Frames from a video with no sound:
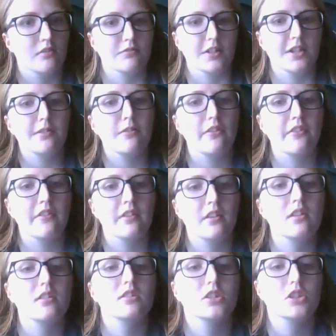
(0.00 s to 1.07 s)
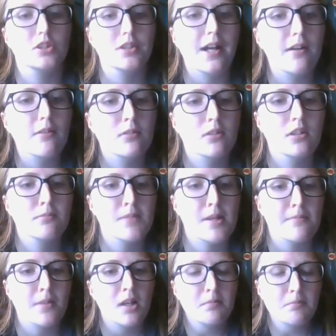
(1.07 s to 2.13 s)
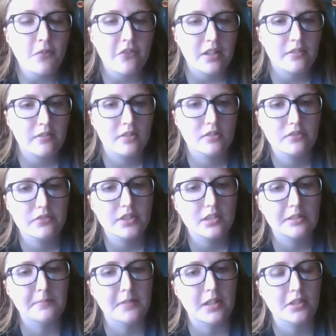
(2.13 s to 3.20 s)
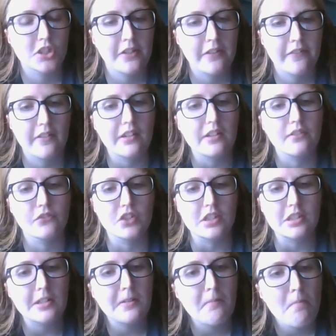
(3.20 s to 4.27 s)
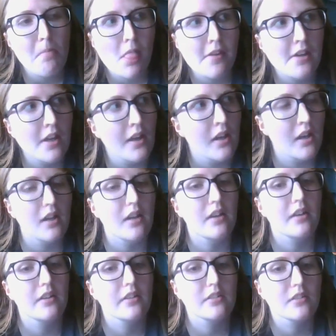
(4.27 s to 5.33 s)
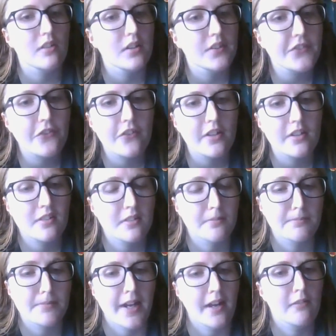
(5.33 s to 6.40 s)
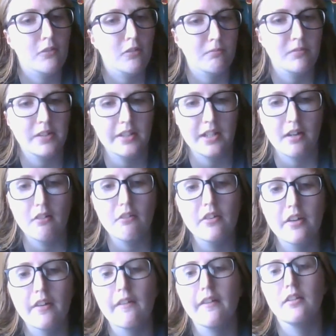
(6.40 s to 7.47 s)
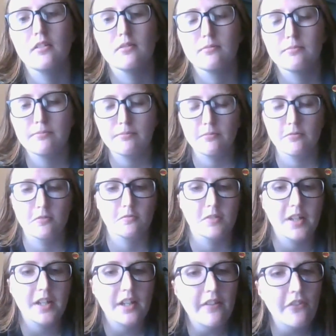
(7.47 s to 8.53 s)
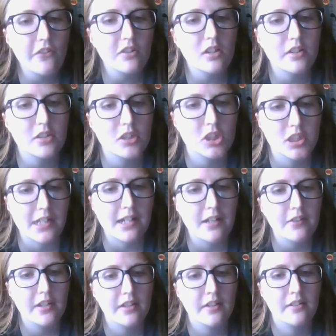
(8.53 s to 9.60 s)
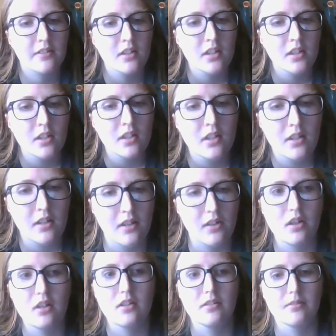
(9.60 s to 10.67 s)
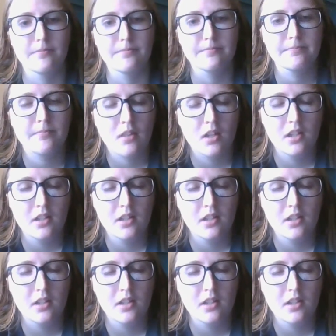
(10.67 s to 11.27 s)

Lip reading: Ray was in the shower and my mom was out in the living room watching TV, and all of a sudden the power went out and Ray started shouting, um,